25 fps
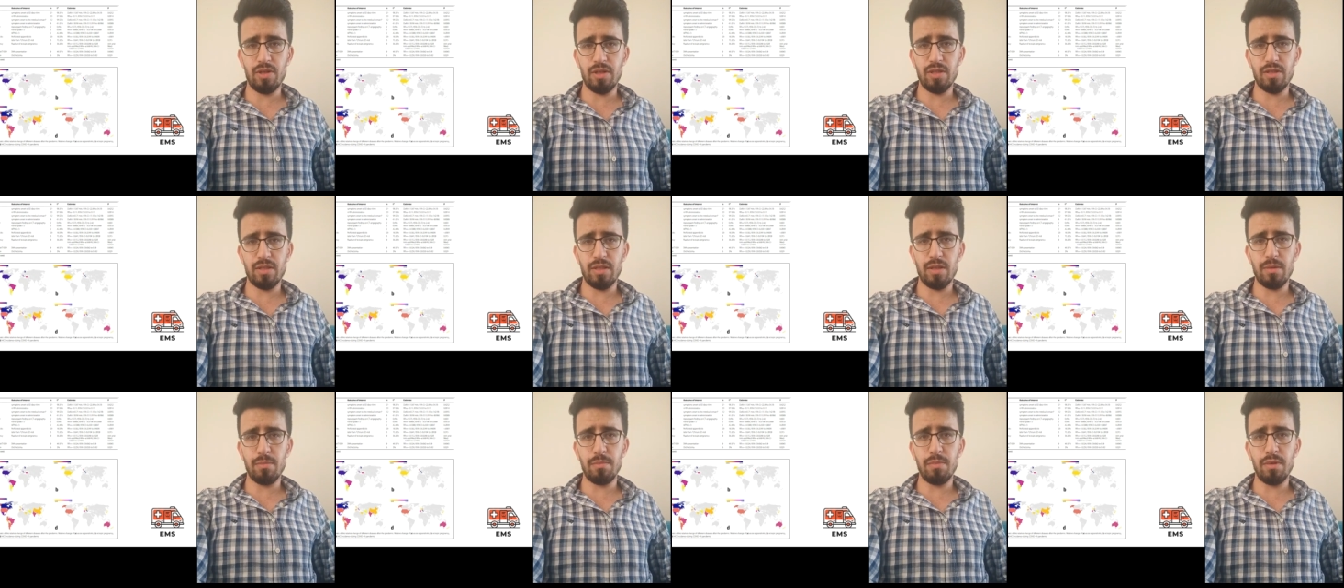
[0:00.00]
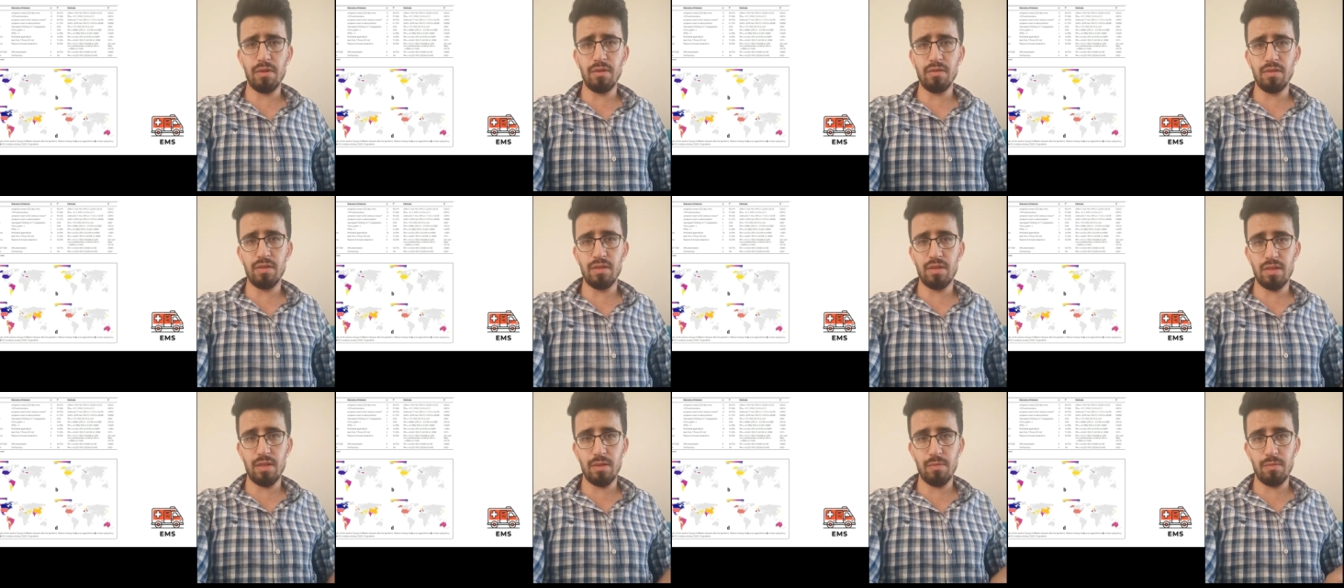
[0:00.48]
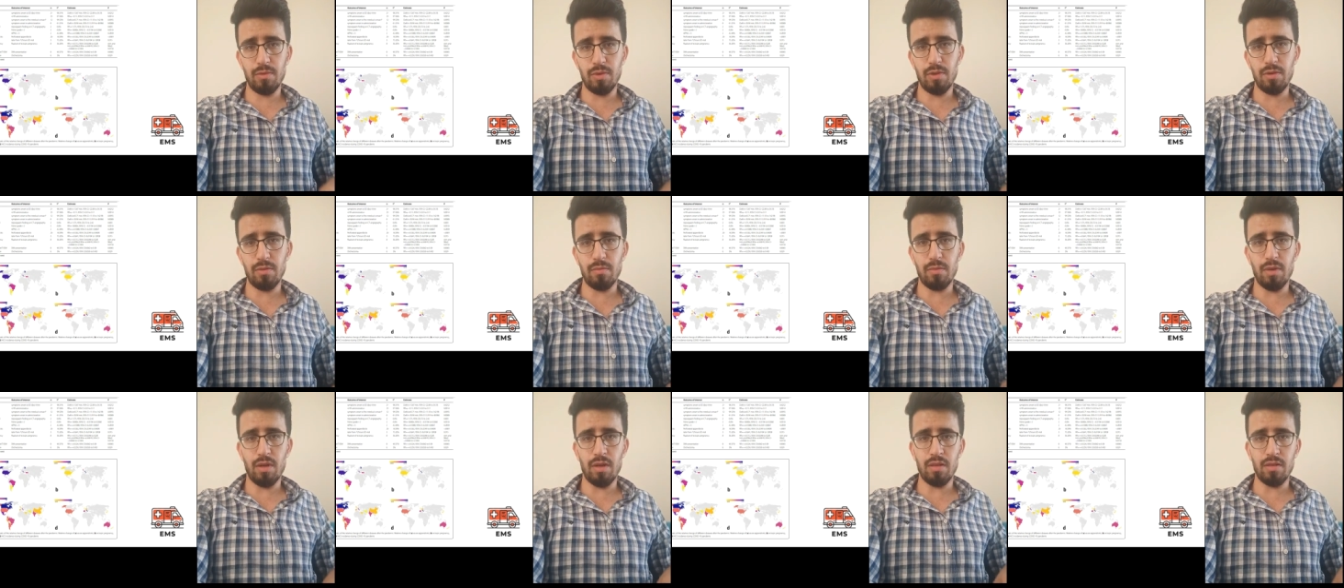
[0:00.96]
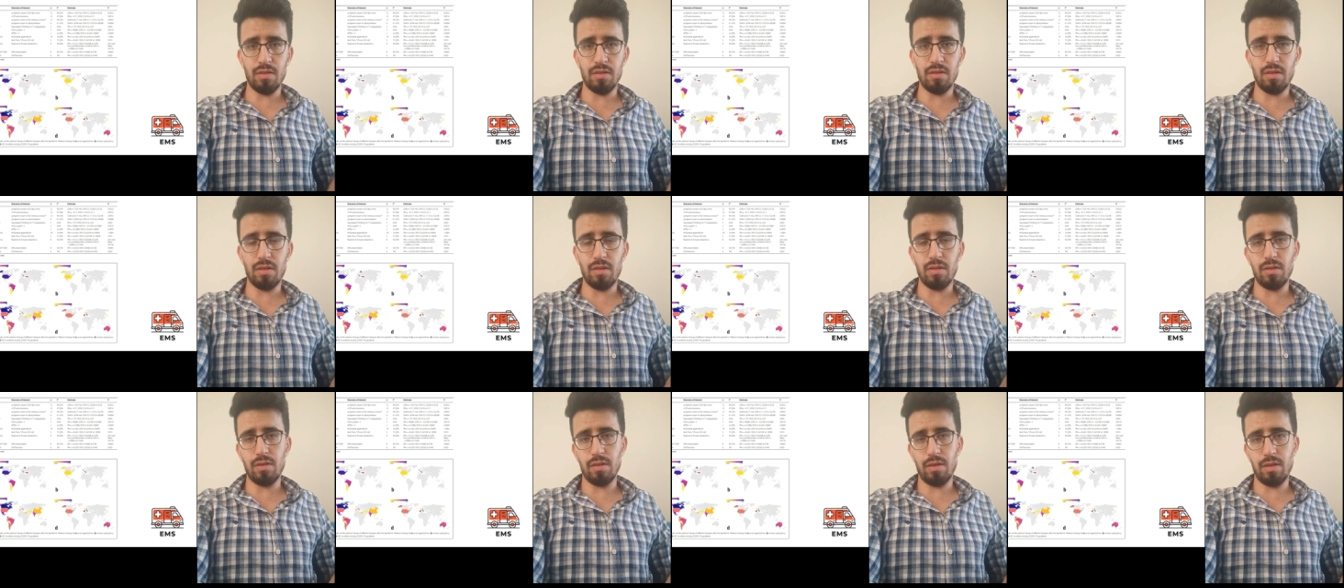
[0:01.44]
For example, symptom
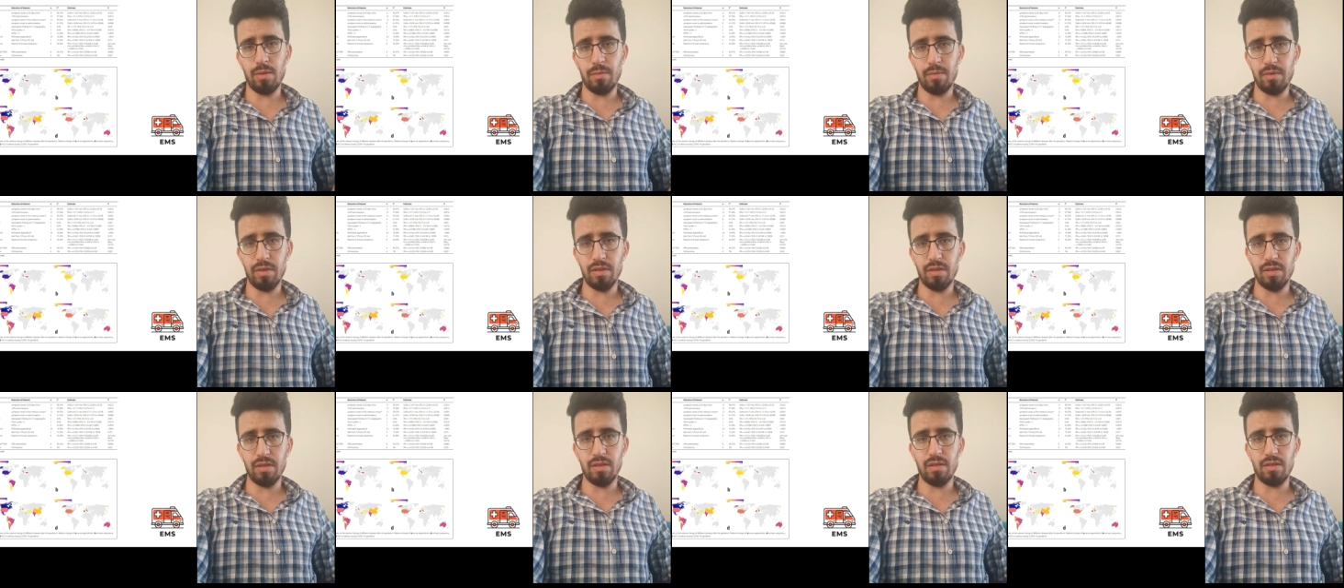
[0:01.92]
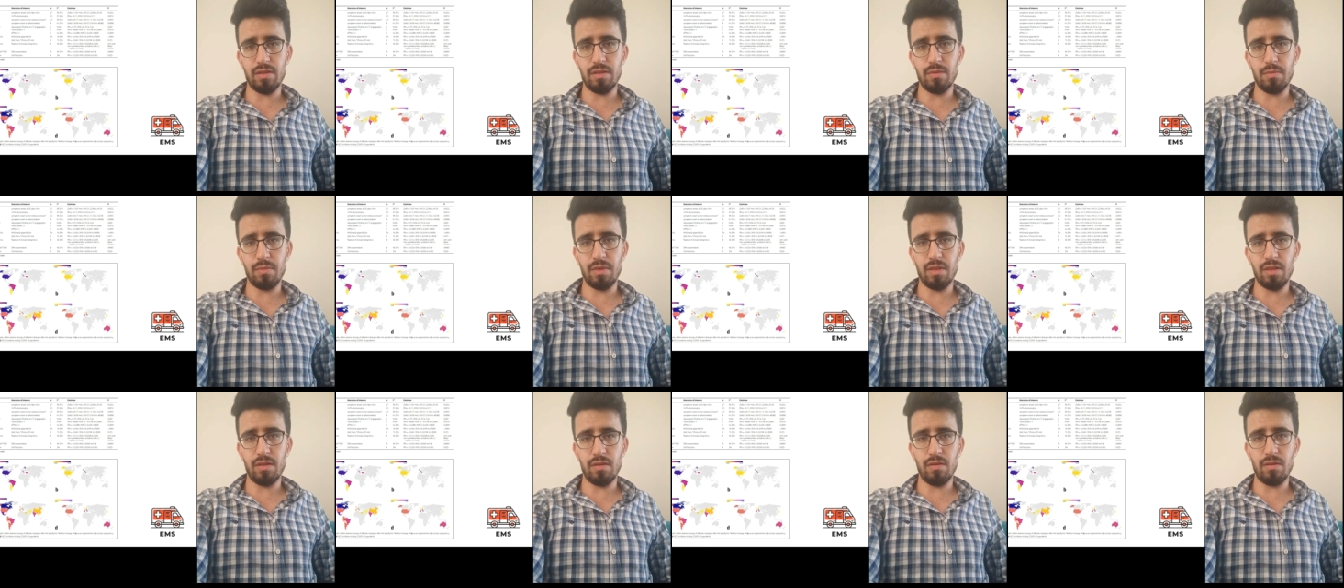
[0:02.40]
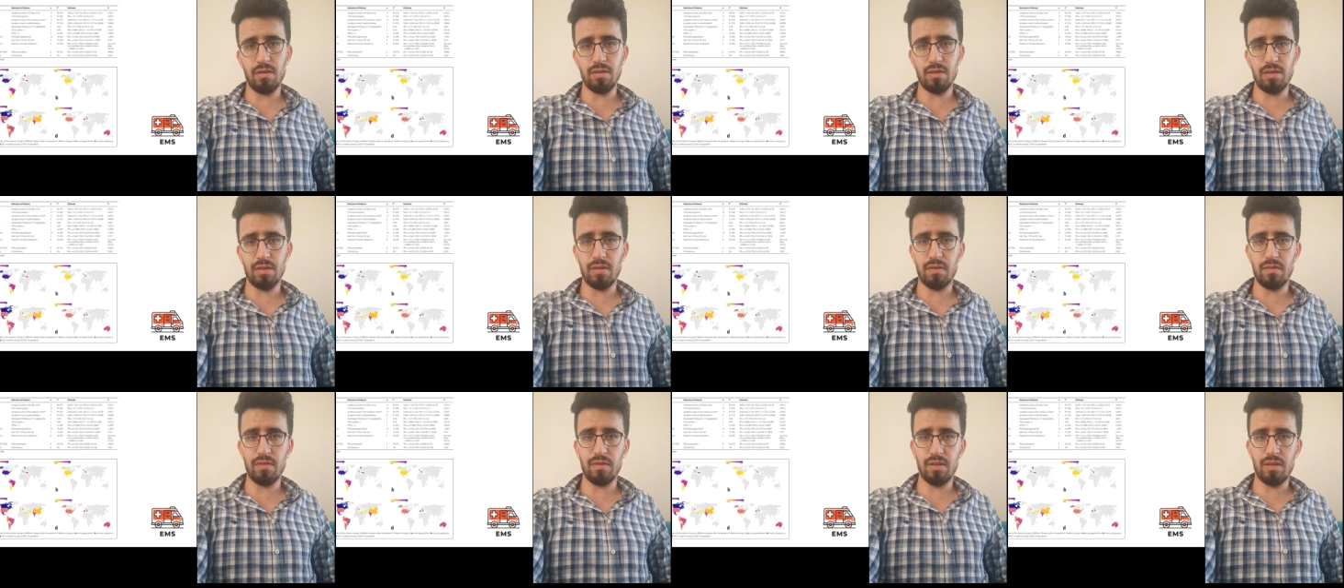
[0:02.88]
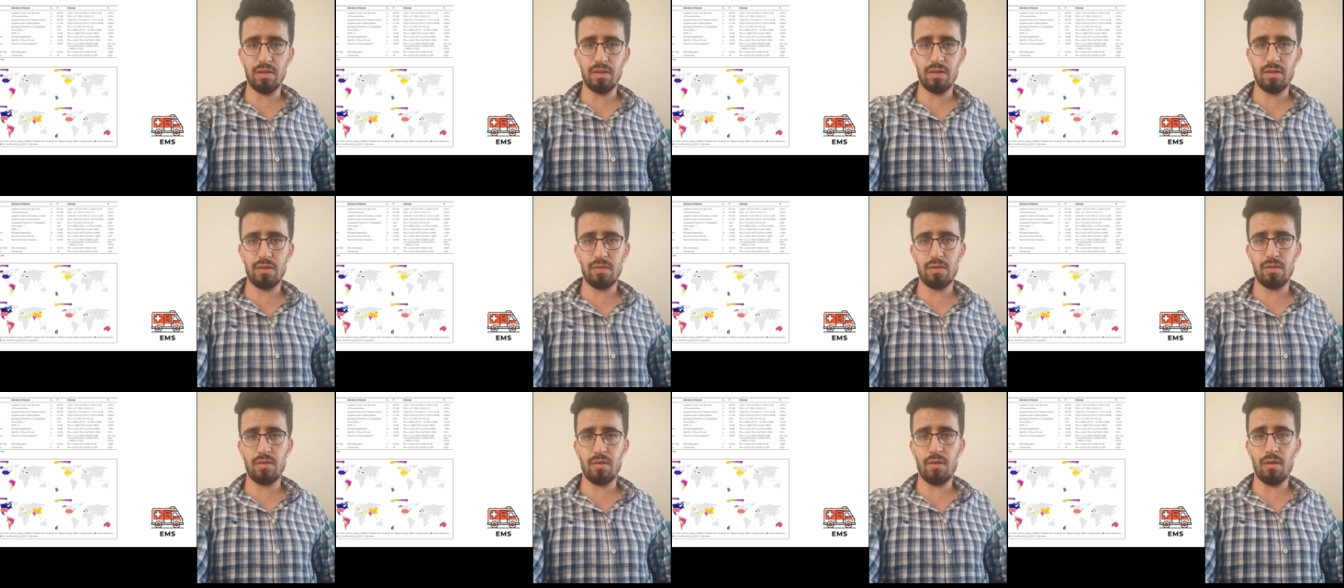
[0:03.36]
onset to emergency medical
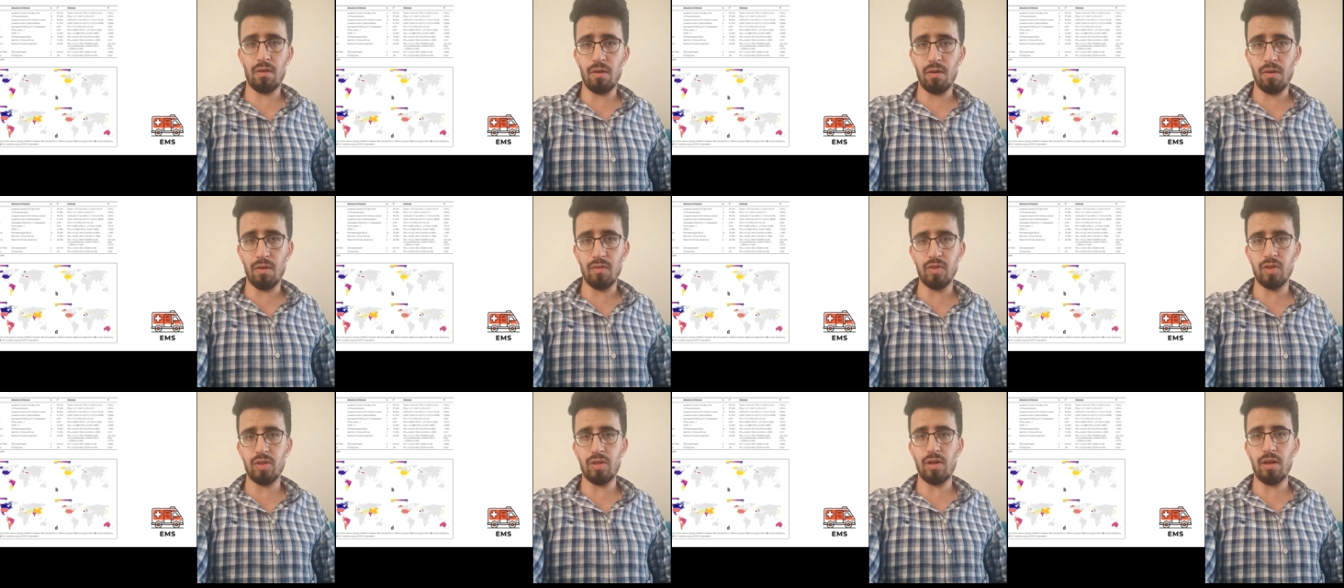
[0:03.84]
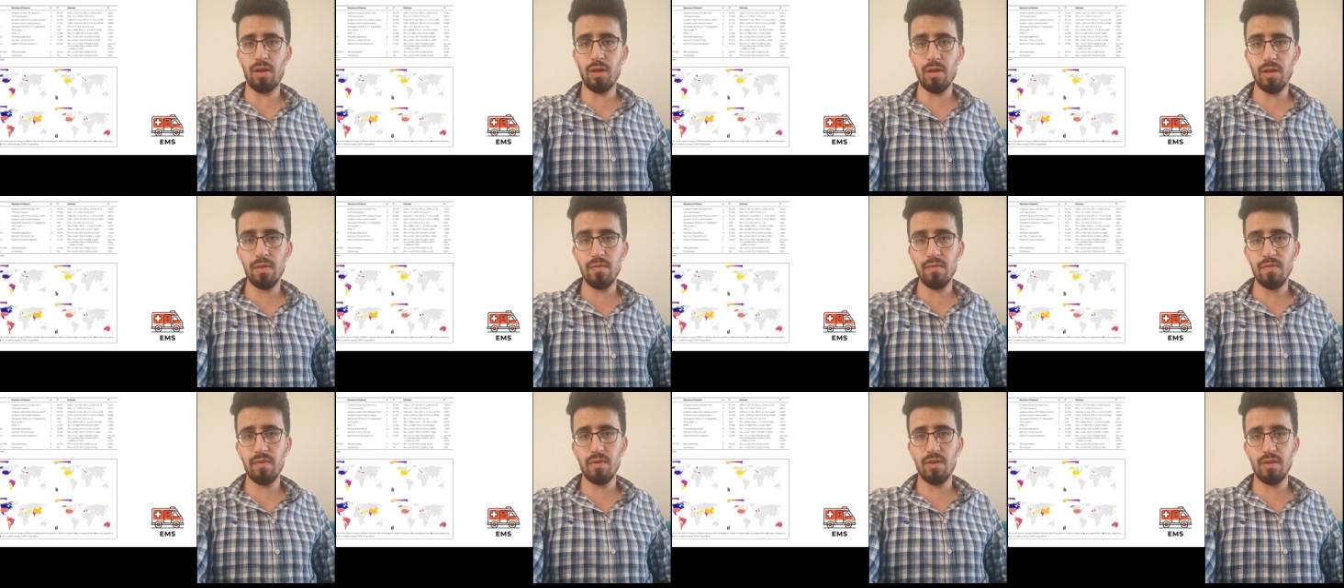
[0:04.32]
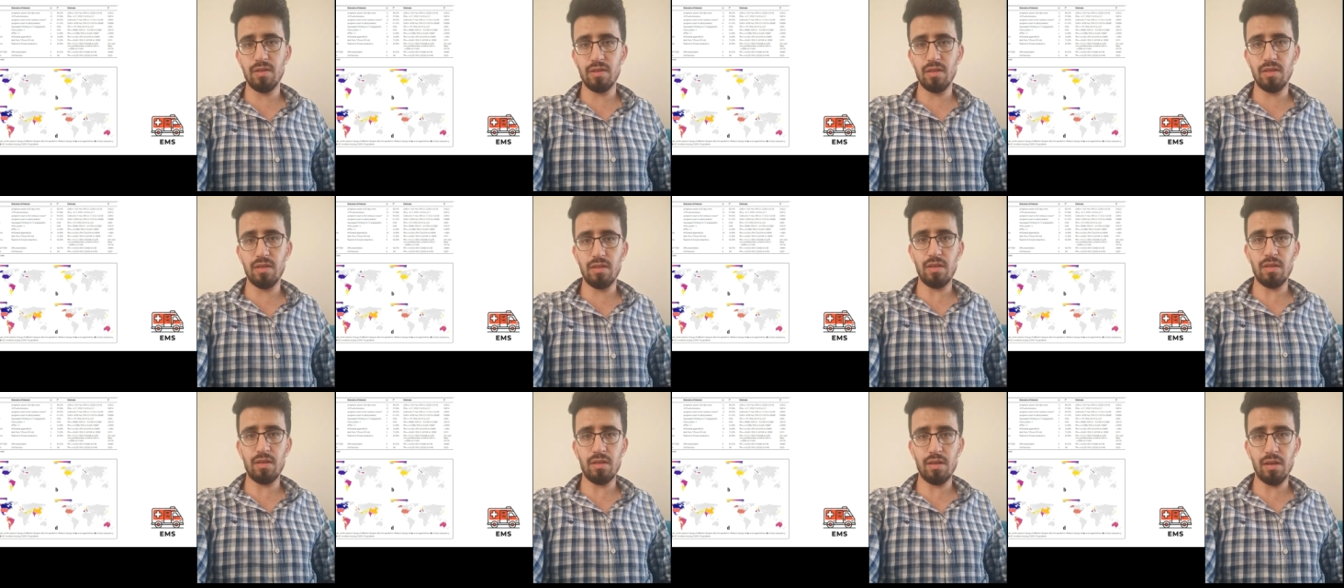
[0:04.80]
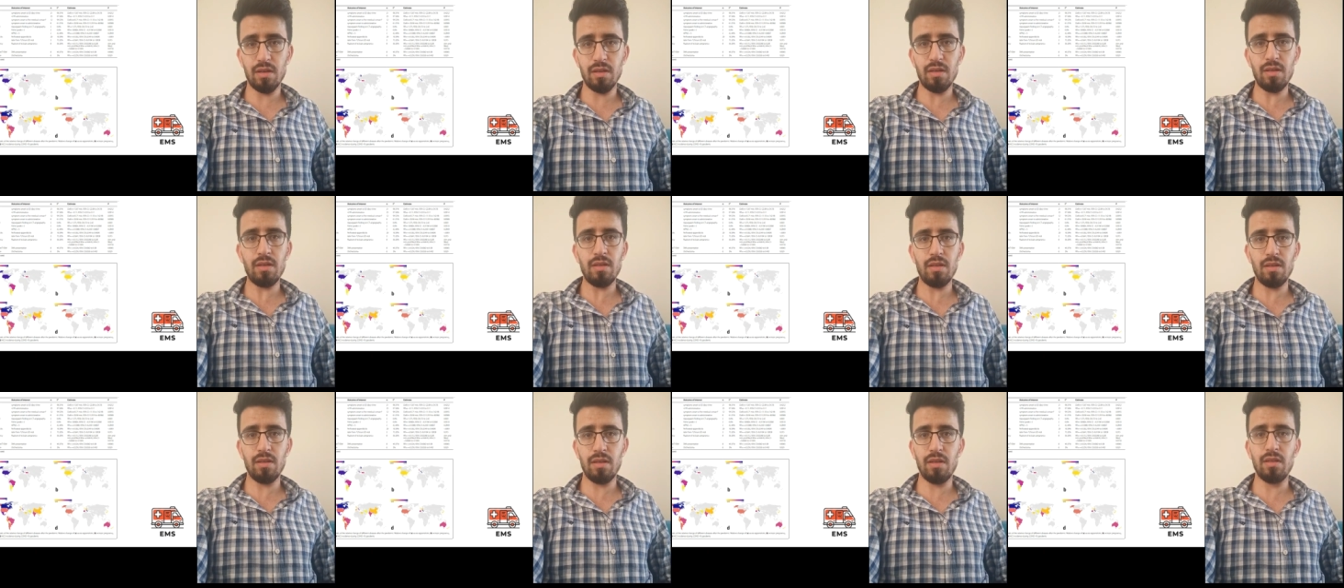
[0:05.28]
service call time was
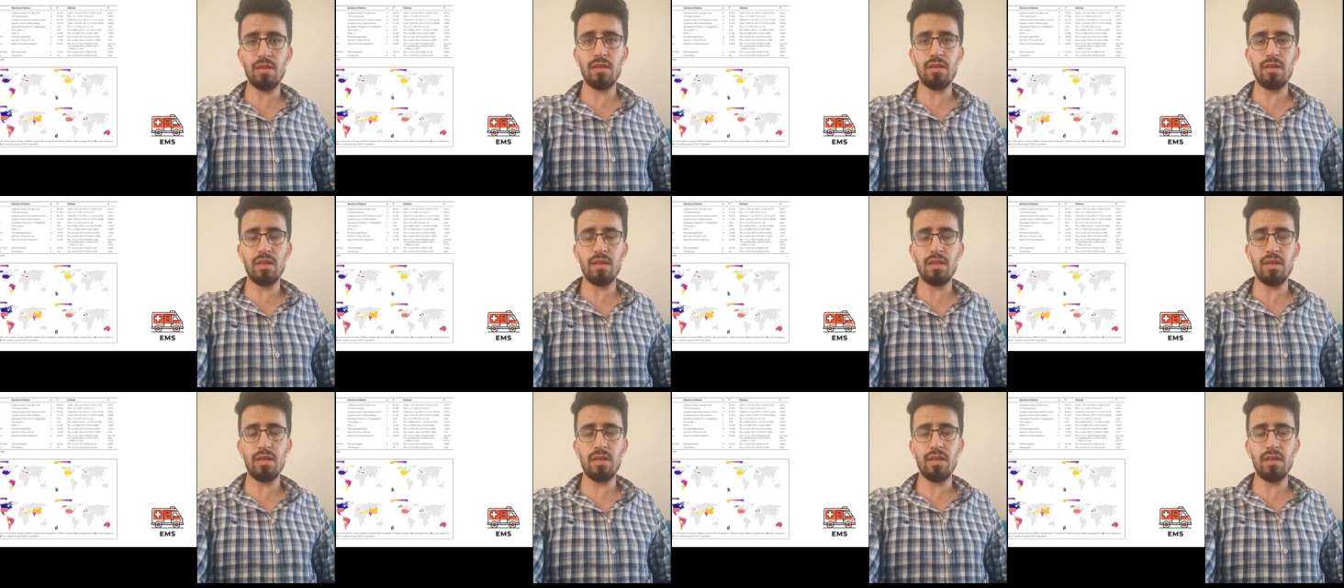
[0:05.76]
indicator